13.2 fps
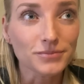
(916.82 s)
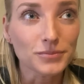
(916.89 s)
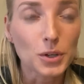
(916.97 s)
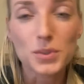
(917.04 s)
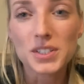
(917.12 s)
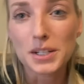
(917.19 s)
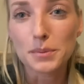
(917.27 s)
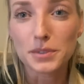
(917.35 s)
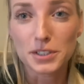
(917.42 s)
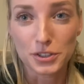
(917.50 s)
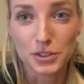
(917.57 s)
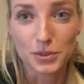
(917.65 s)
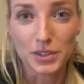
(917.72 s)
was able
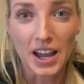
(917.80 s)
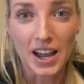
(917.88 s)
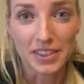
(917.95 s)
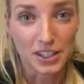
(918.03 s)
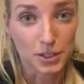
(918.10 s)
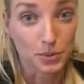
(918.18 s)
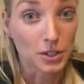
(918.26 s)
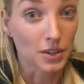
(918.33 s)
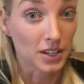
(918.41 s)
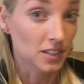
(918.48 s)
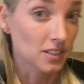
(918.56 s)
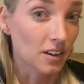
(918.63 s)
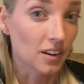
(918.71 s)
to do that, and that's what you
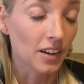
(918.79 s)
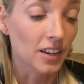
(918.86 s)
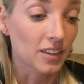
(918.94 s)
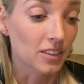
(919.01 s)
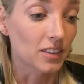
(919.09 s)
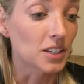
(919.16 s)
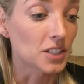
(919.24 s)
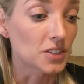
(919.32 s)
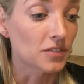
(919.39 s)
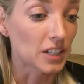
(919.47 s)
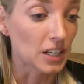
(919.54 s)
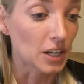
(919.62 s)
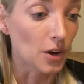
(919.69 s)
guys saw in this
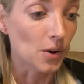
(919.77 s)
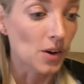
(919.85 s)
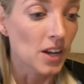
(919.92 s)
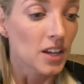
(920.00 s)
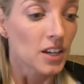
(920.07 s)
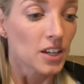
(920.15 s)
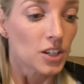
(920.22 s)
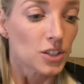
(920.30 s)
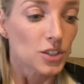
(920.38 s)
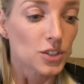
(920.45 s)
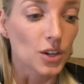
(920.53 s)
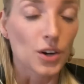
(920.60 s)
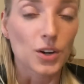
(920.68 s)
video.
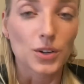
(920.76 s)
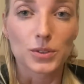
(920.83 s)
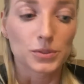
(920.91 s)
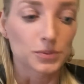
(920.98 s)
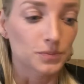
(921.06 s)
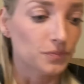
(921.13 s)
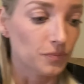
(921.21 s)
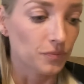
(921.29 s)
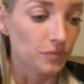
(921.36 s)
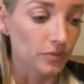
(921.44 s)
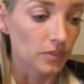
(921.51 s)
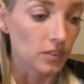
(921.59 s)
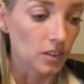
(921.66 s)
So
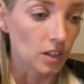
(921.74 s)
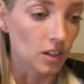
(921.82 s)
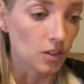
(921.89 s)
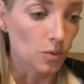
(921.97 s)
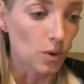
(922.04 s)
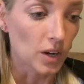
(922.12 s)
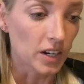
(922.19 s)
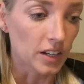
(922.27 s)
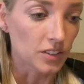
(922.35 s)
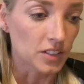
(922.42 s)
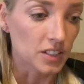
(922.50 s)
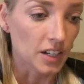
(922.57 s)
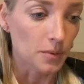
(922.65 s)
what
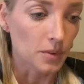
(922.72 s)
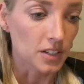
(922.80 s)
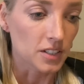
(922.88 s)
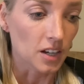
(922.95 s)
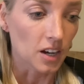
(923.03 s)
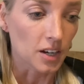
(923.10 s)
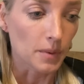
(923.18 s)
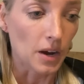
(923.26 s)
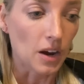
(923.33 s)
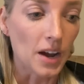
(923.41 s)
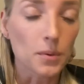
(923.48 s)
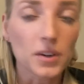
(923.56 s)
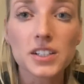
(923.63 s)
else did I want to talk
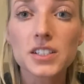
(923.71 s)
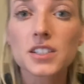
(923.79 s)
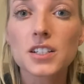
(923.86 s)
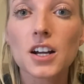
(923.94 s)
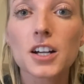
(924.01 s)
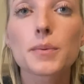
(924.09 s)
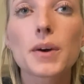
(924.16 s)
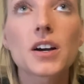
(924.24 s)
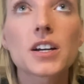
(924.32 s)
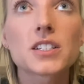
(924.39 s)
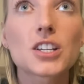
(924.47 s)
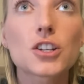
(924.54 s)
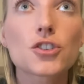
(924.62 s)
about? I wanted to talk about
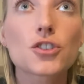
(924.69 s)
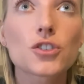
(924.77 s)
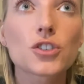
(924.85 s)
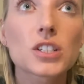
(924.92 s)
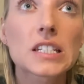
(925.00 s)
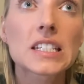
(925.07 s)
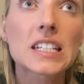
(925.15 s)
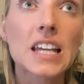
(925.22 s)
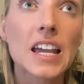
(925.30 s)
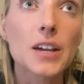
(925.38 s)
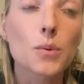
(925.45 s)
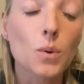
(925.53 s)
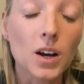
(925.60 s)
additional
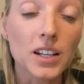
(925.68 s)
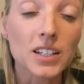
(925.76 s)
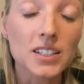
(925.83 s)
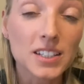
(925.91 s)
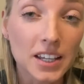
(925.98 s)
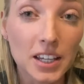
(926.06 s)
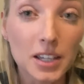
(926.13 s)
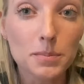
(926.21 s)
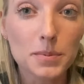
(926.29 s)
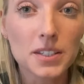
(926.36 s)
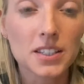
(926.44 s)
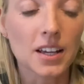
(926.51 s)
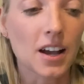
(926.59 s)
day one tips.